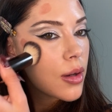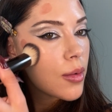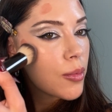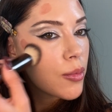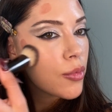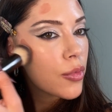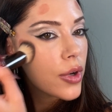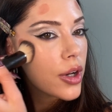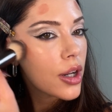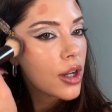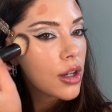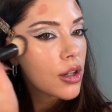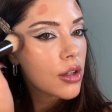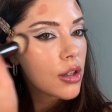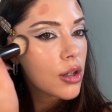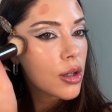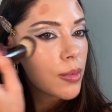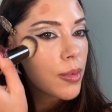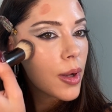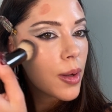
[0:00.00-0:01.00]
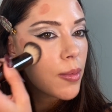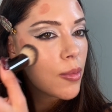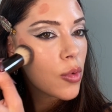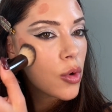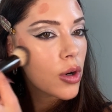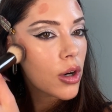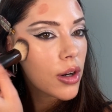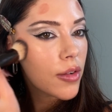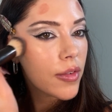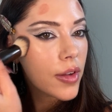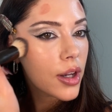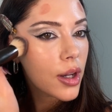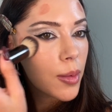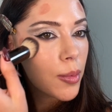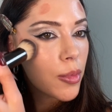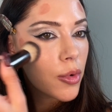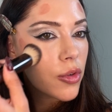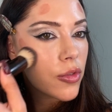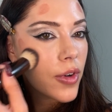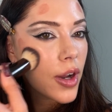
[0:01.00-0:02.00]
Bring a little bit more like a
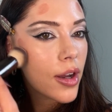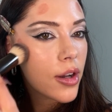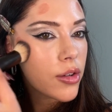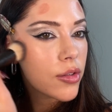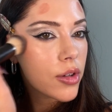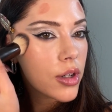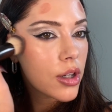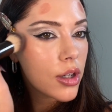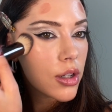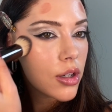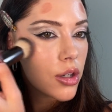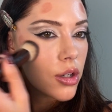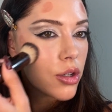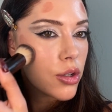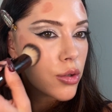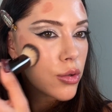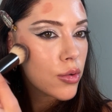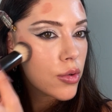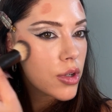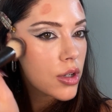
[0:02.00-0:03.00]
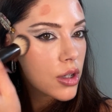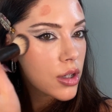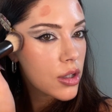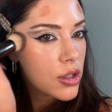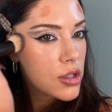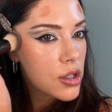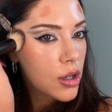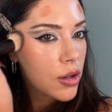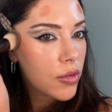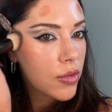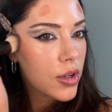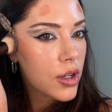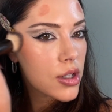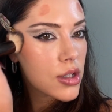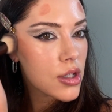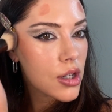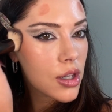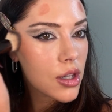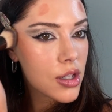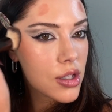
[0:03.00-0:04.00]
brown nude tone
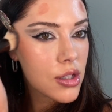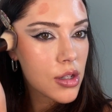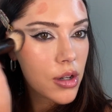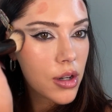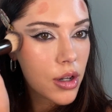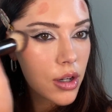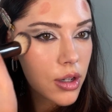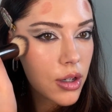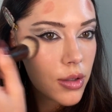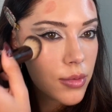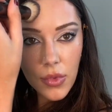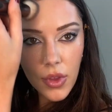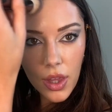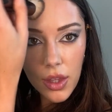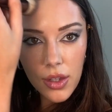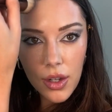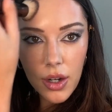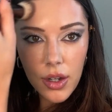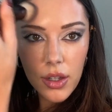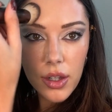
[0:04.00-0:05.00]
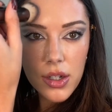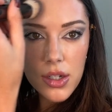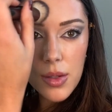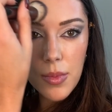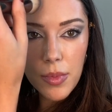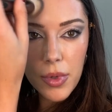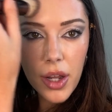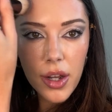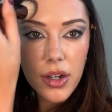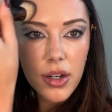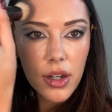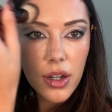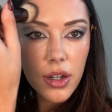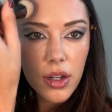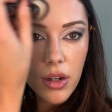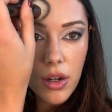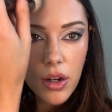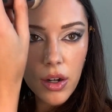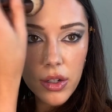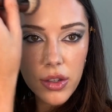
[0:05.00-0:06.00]
into this look. And then I like to blend
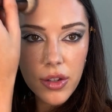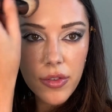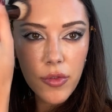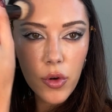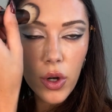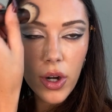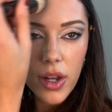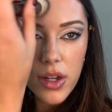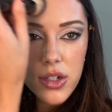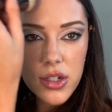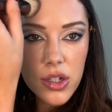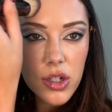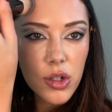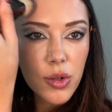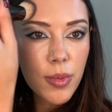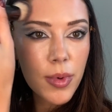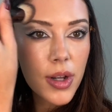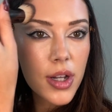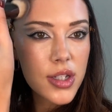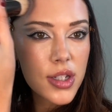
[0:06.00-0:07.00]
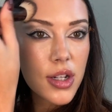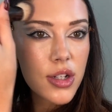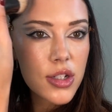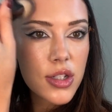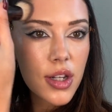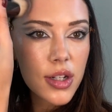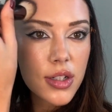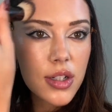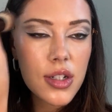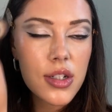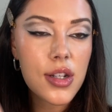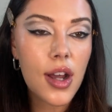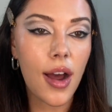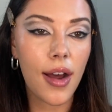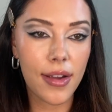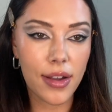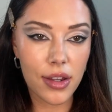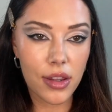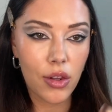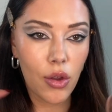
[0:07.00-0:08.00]
it on the forehead too, because I just like to
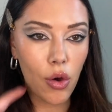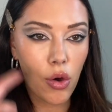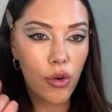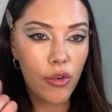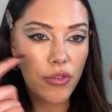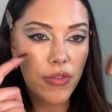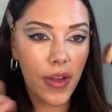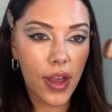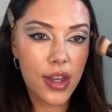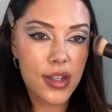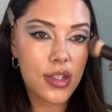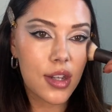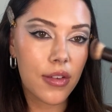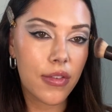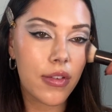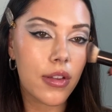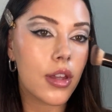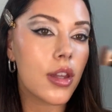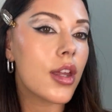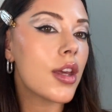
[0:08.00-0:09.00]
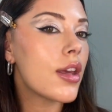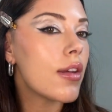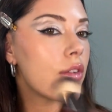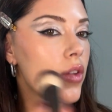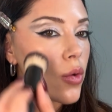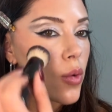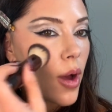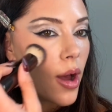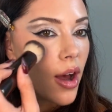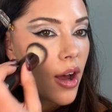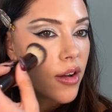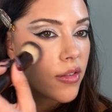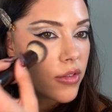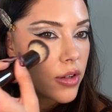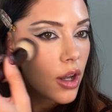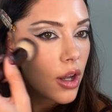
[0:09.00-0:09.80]
tie in the whole face. I feel like if you have